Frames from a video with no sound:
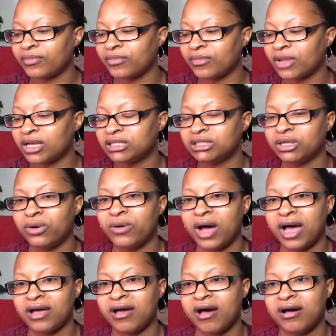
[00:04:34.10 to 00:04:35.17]
So I
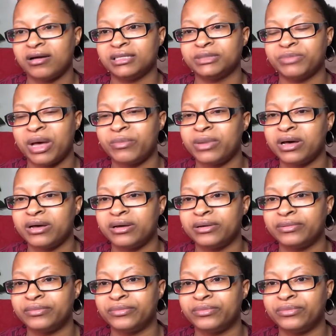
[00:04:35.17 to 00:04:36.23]
called my mom
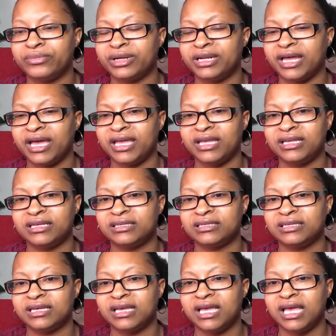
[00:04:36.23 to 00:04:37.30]
one night,
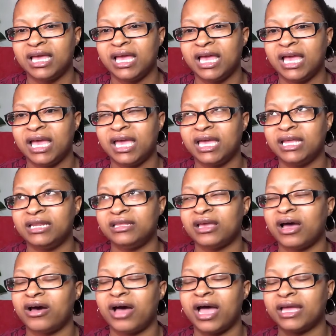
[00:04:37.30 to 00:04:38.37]
and y'all,
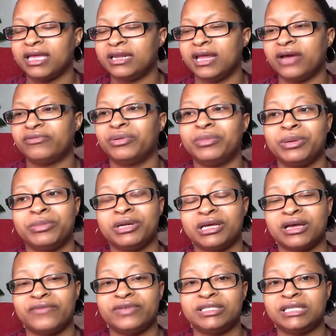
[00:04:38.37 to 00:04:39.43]
I cannot remember the
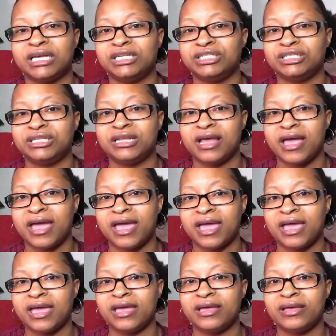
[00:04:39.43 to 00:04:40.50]
conversation that I
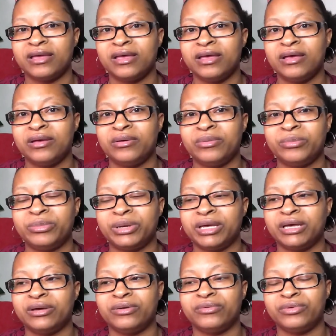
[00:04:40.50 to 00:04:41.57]
had
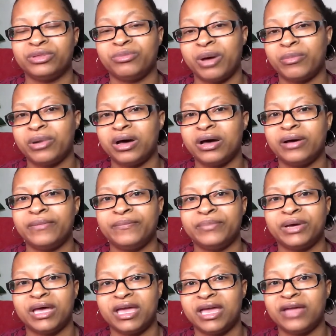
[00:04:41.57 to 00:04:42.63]
with my mom, but
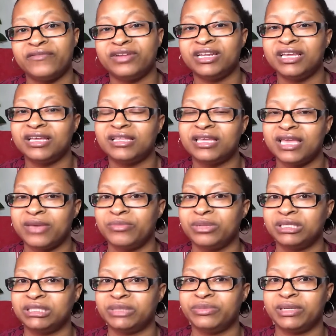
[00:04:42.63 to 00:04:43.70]
evidently it must
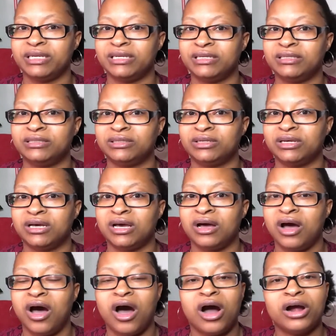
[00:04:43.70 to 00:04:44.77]
have been
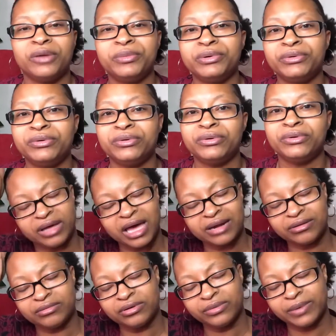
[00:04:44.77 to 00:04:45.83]
horrible. I don't
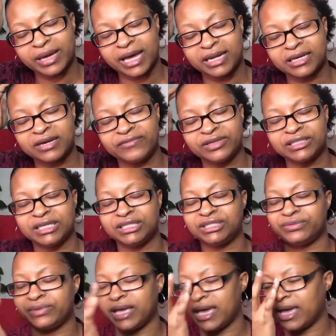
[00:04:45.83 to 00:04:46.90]
know what kind of conversation we
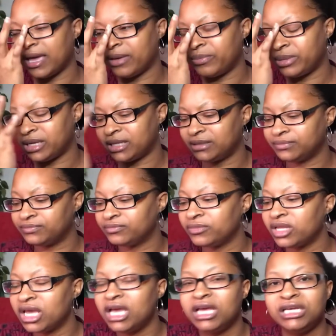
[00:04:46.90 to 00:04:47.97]
had, but
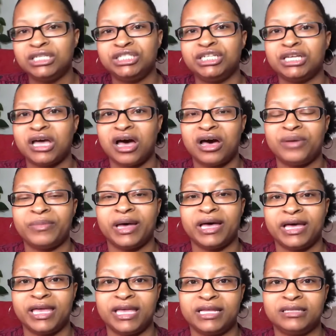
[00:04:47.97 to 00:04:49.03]
she called my aunt